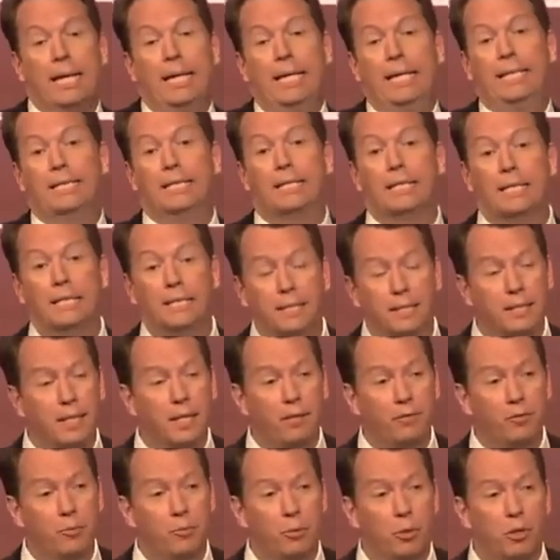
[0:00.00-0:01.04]
It is
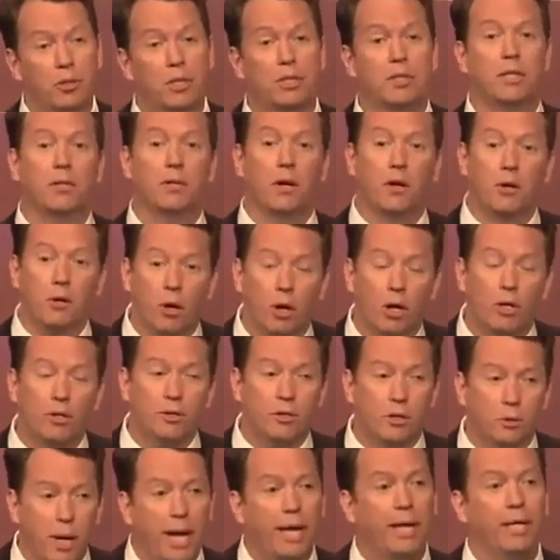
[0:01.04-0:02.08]
conceivable that there are
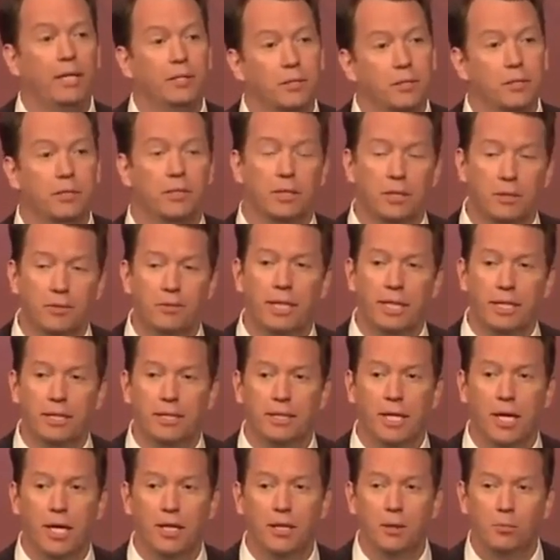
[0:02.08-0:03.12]
also angels living
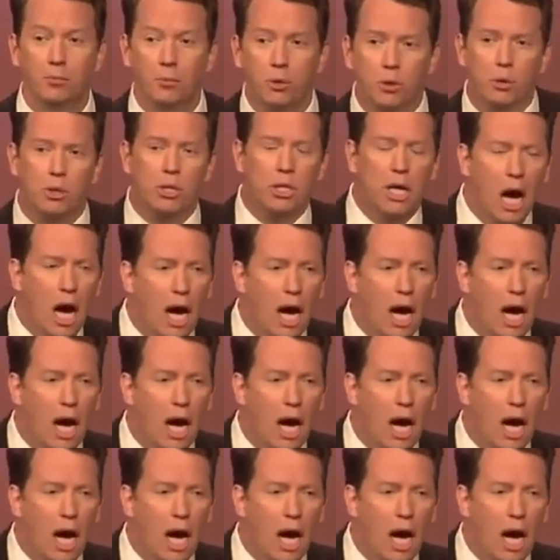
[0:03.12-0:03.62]
inside the moon